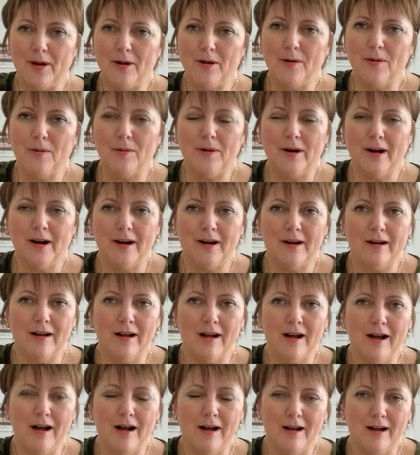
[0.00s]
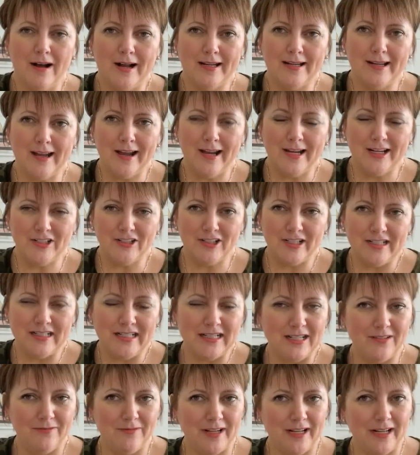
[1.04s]
or on
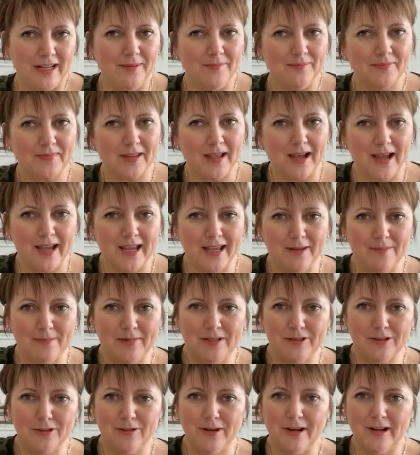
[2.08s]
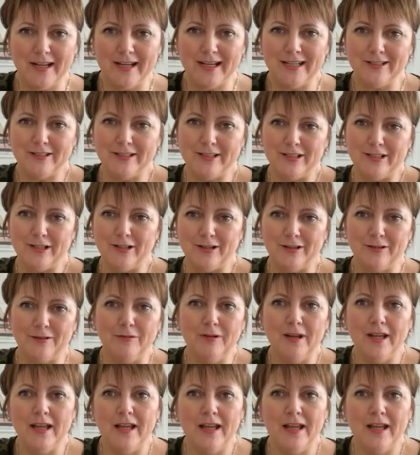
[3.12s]
IGTV, I have been trying to